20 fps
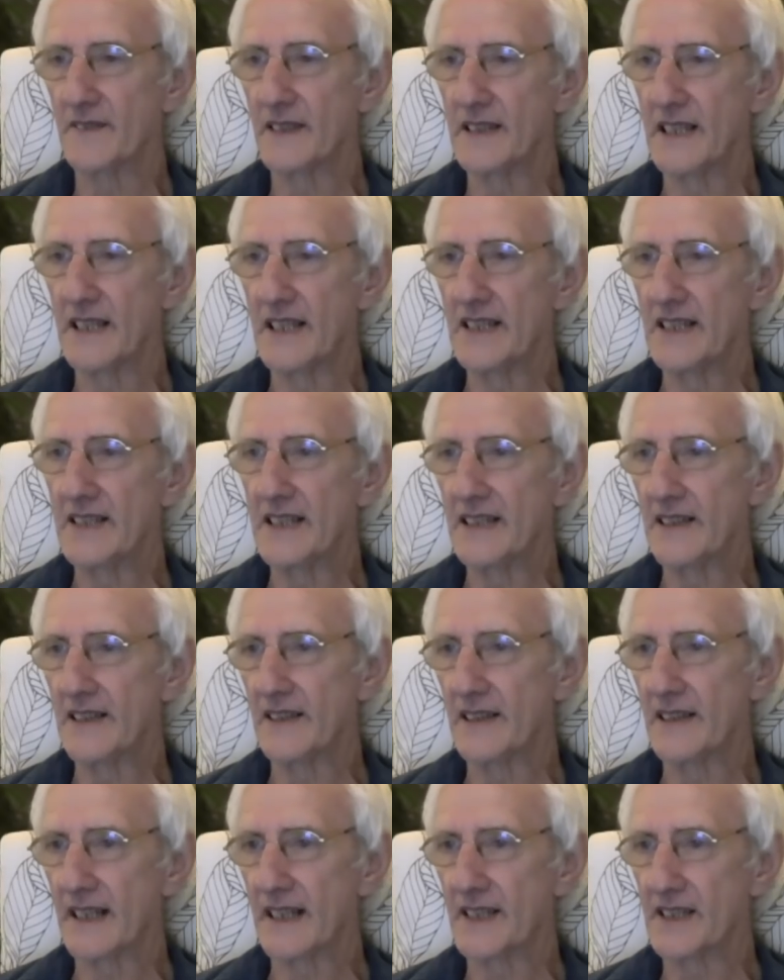It didn't
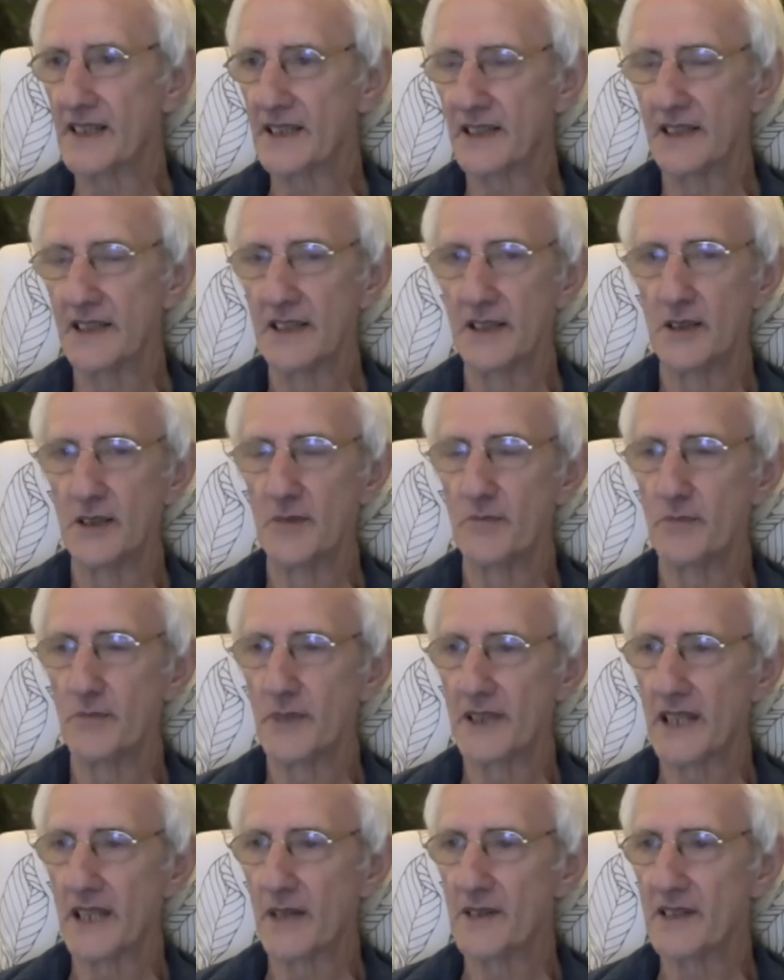last,
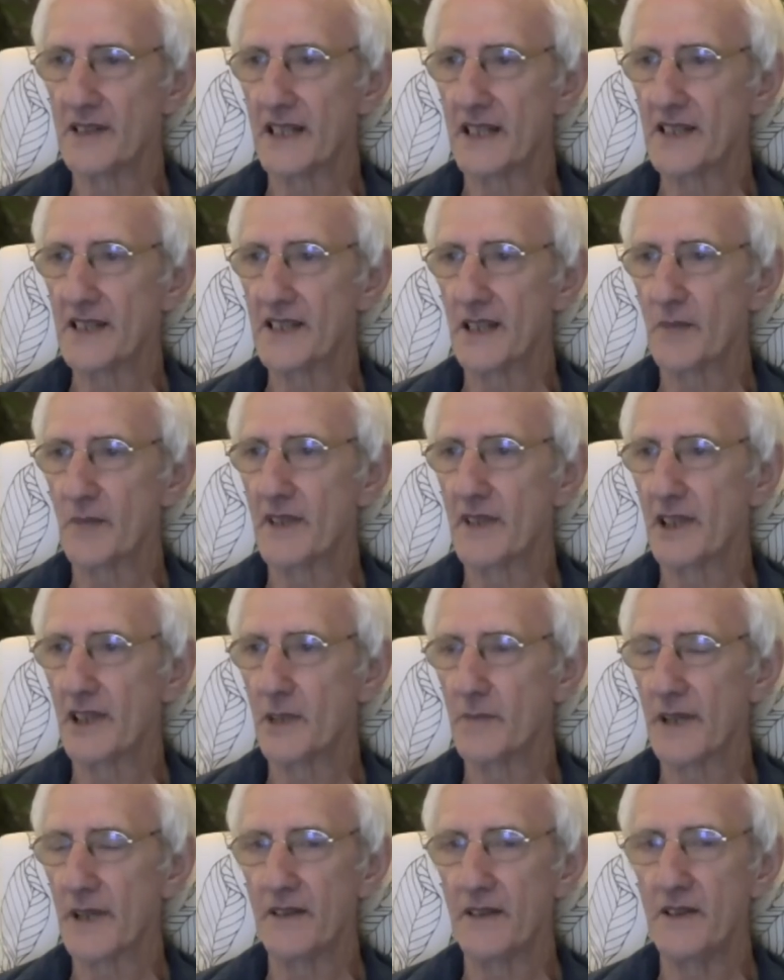but there's something
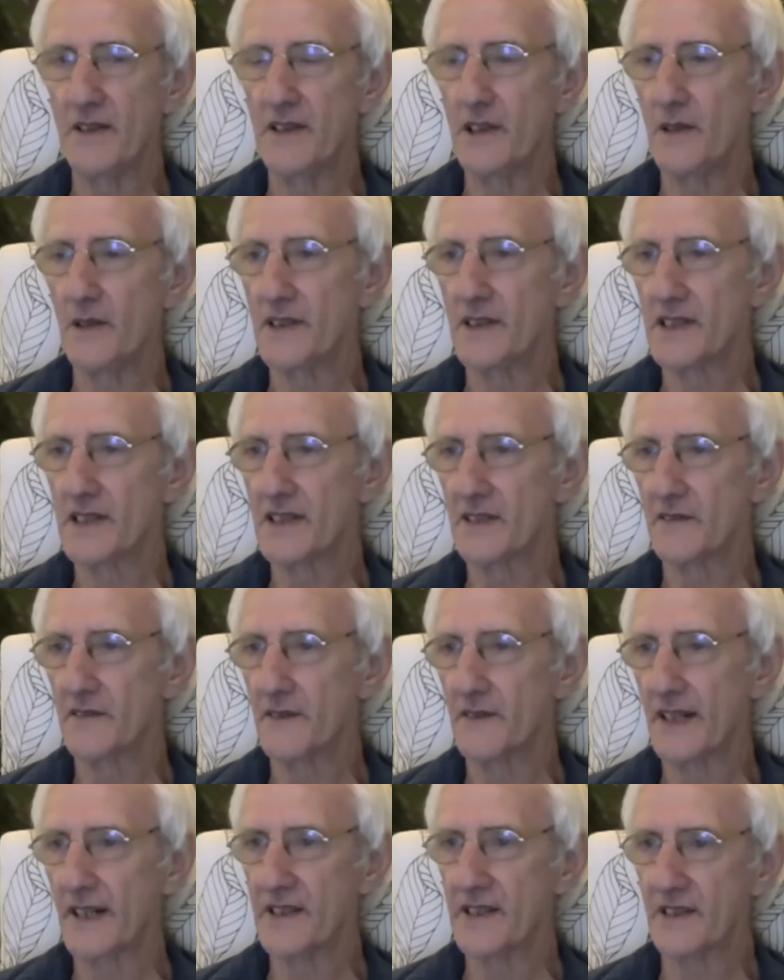about newness and
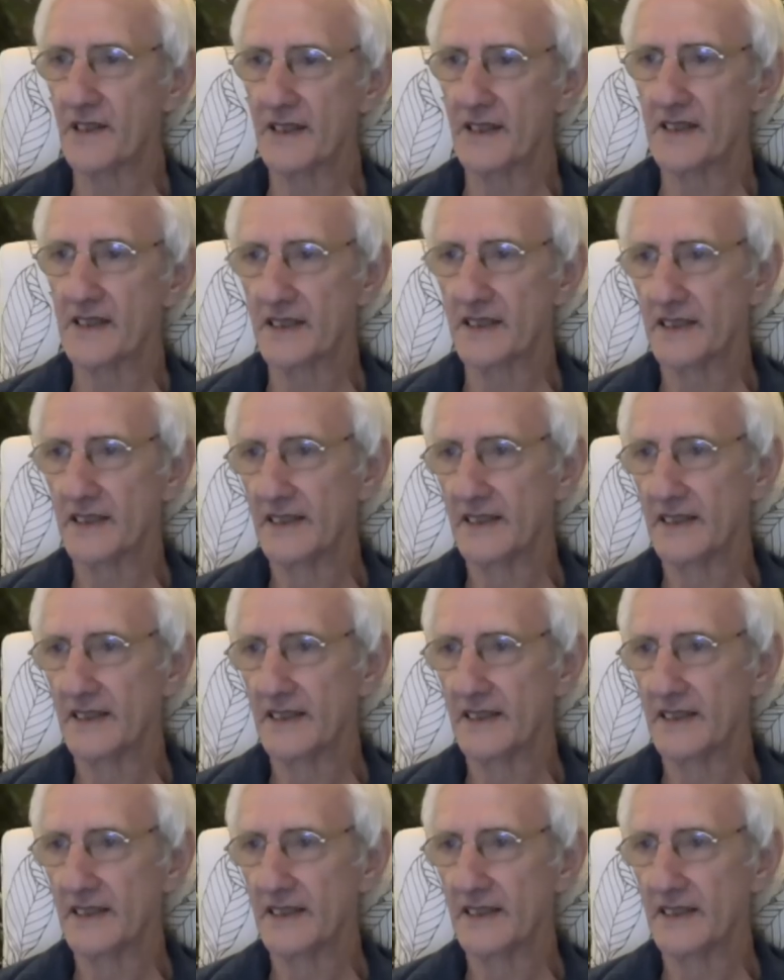freshness.